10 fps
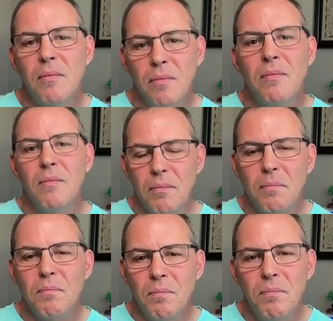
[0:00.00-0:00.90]

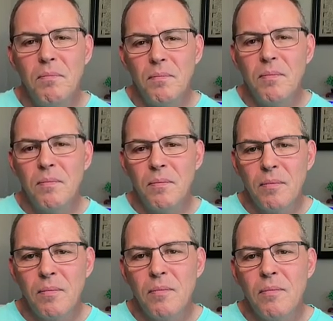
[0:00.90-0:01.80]

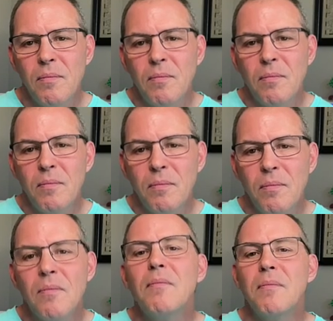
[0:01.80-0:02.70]

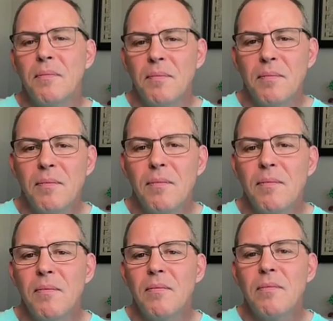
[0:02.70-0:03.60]

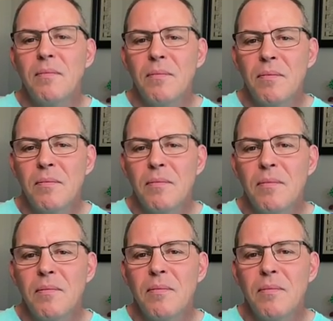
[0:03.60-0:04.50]

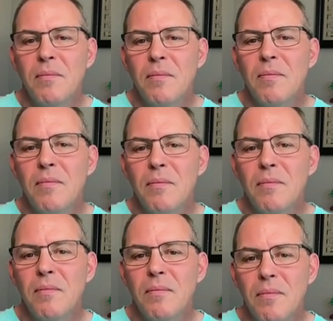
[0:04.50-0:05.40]

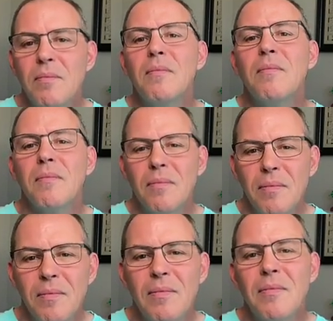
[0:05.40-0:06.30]

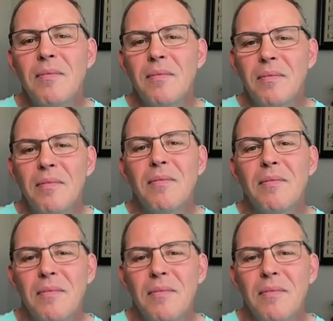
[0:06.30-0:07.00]
No words are spoken by the person on screen.